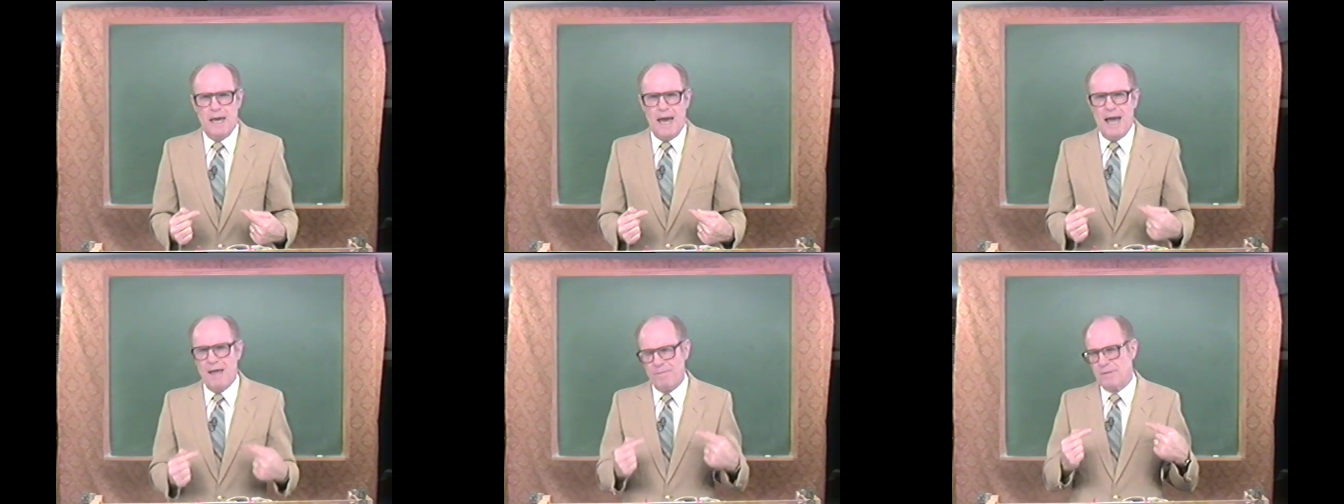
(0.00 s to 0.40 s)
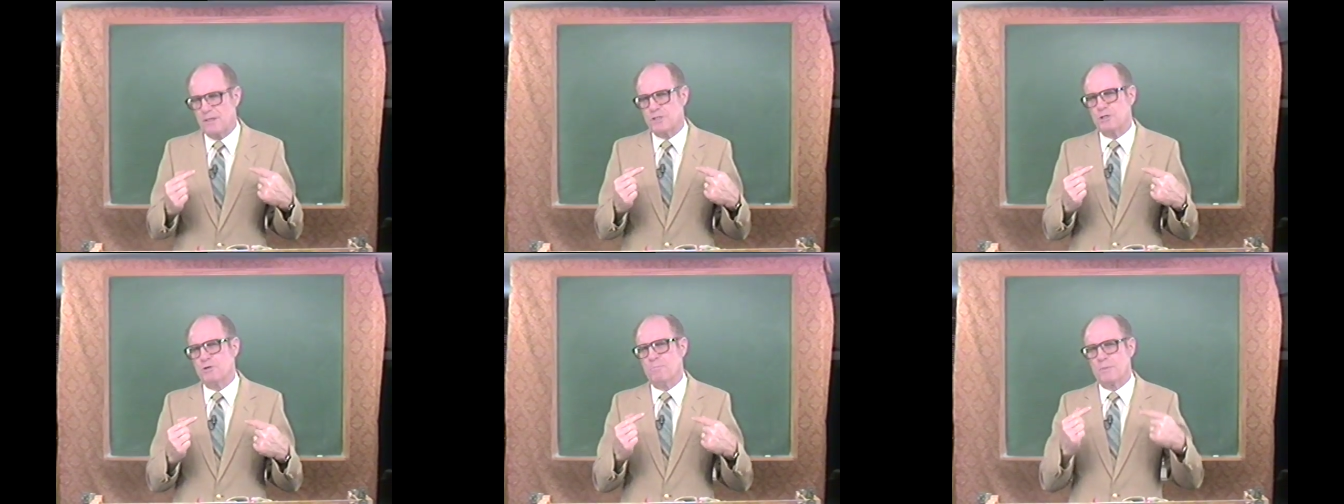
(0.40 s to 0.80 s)
and
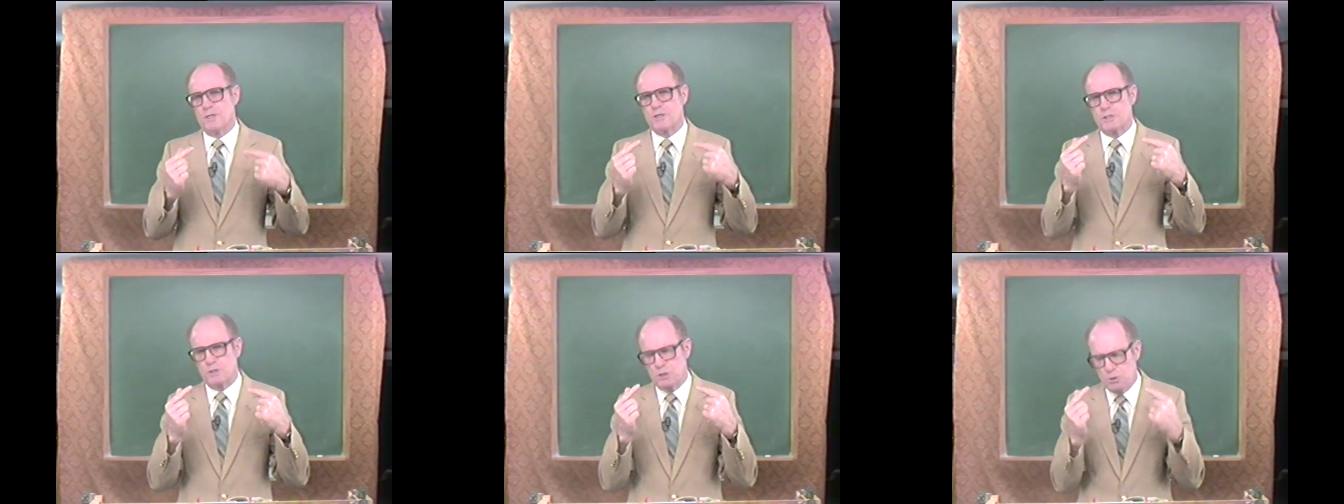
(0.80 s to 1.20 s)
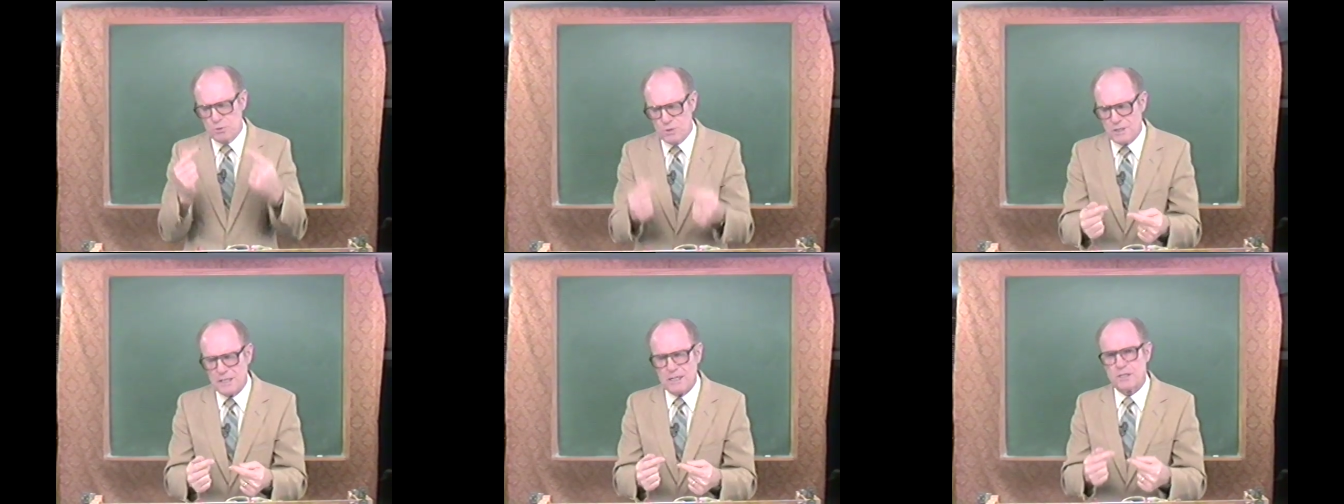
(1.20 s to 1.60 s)
that you must
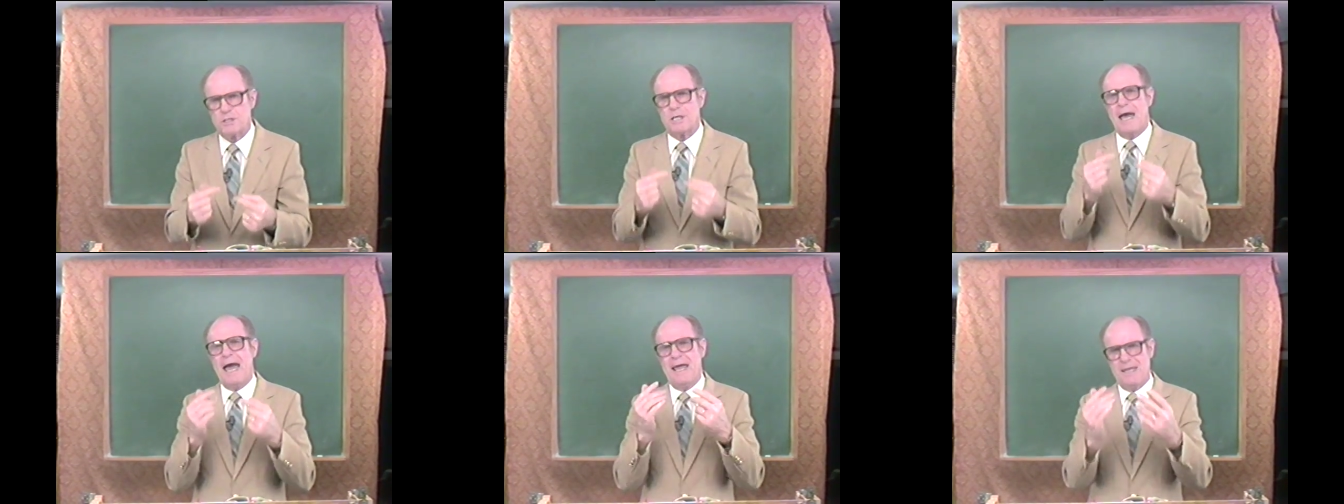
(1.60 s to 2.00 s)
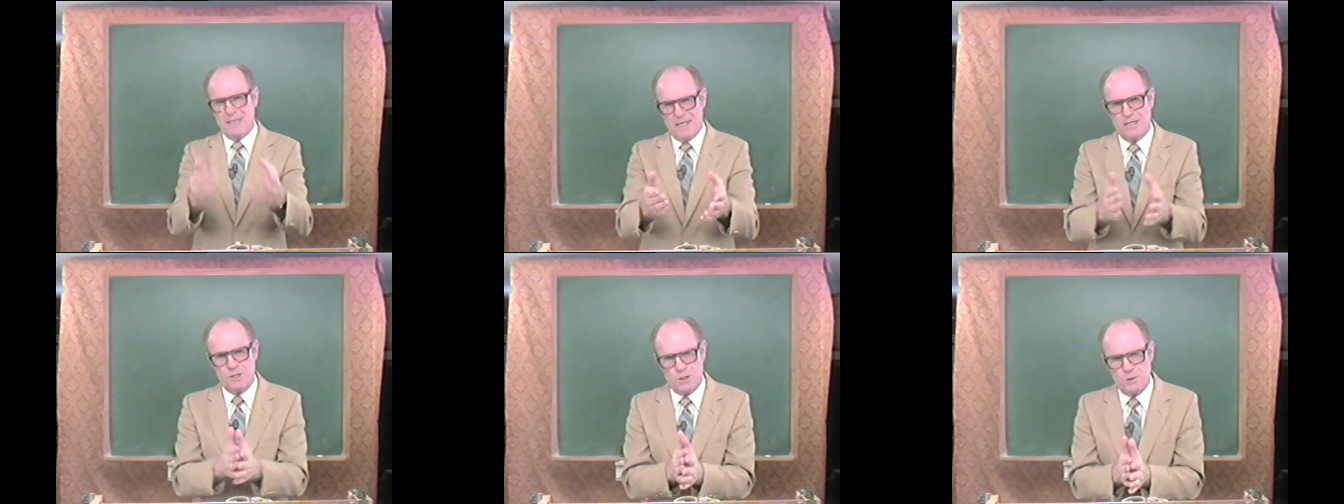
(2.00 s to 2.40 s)
do this and
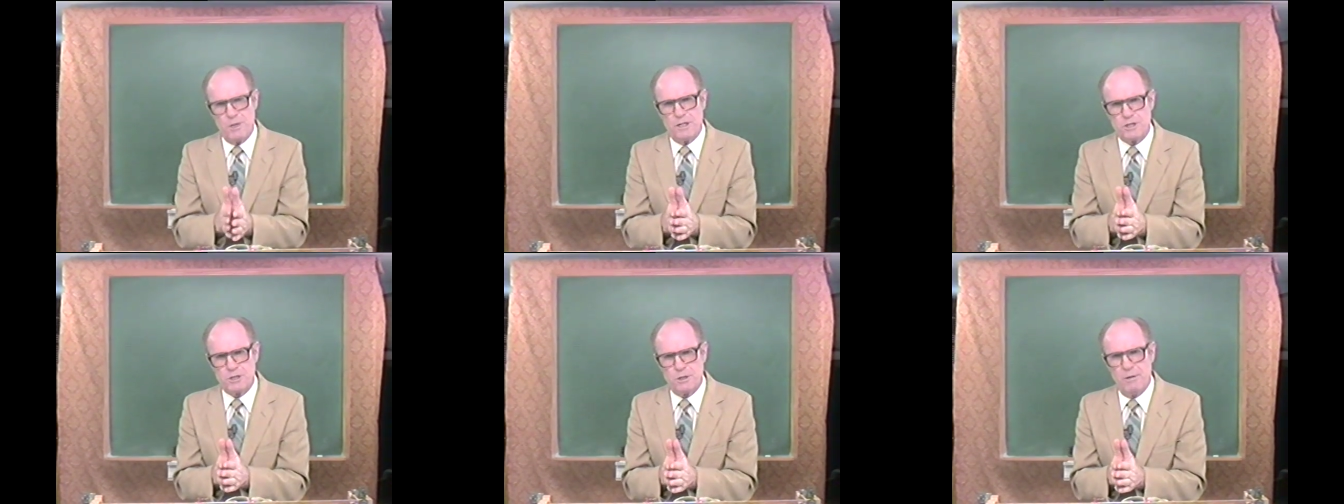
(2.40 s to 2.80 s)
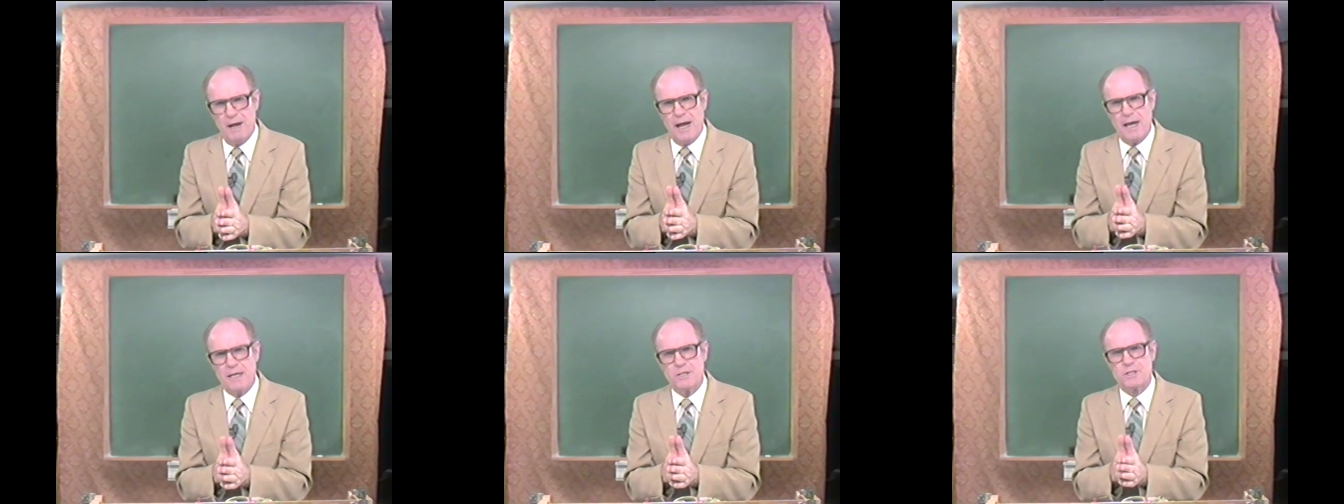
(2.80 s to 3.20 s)
then trust
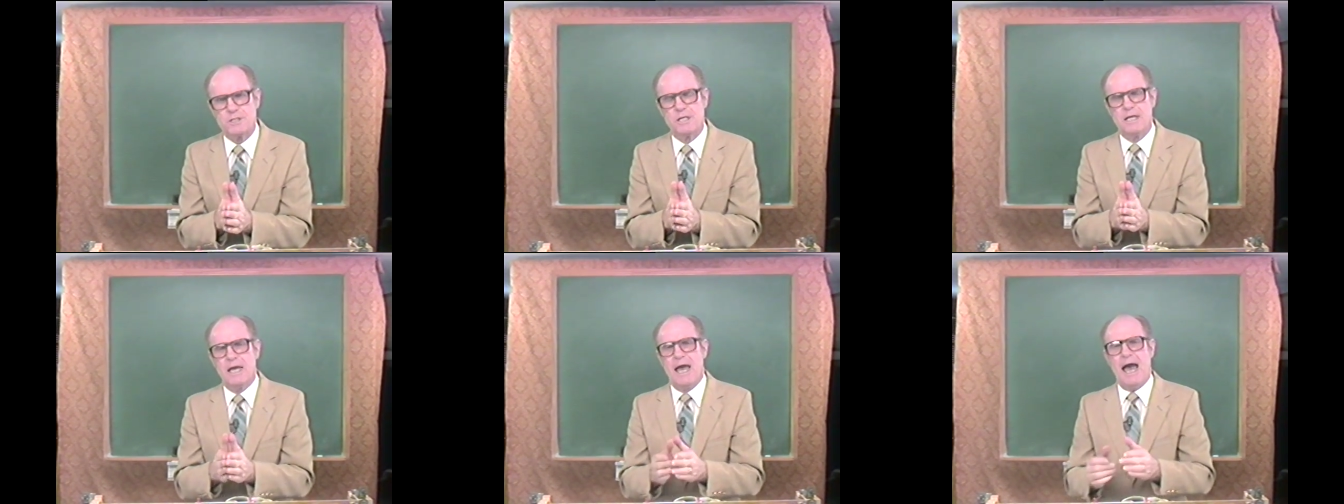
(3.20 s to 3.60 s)
Christ,